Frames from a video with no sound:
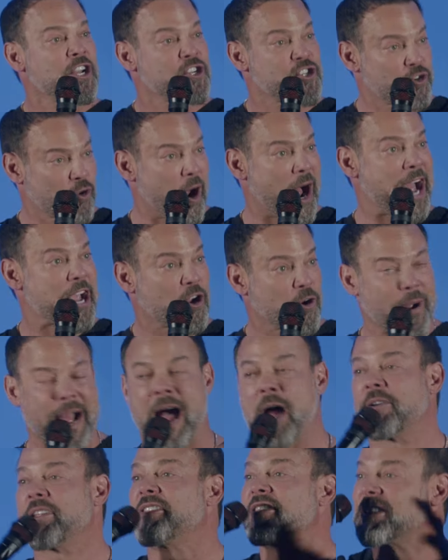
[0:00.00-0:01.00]
dry
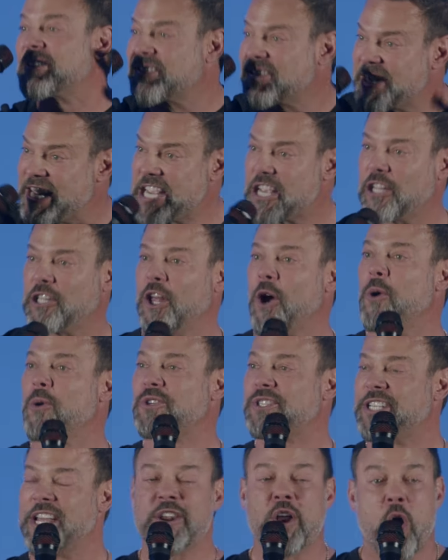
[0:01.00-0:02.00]
ground, and the sea
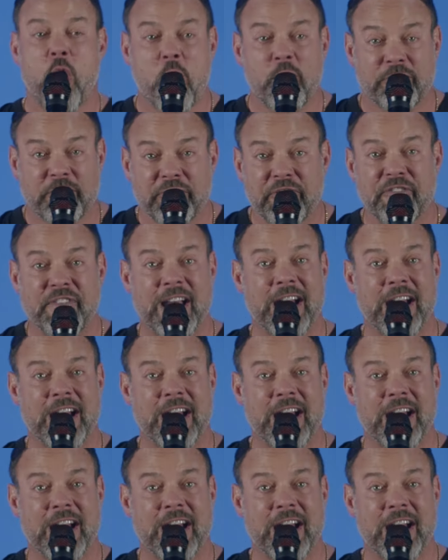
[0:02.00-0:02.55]
closed in over Pharaoh.